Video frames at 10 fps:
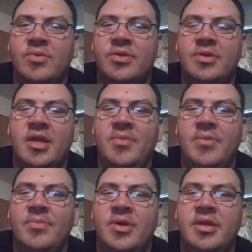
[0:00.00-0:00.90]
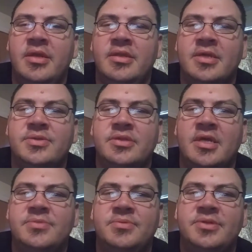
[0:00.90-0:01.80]
Whether or not I make money, that's
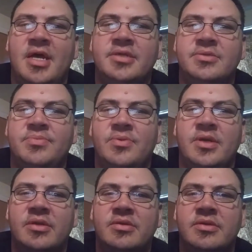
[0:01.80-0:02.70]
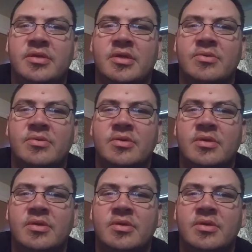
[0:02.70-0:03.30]
that's besides the point, you know.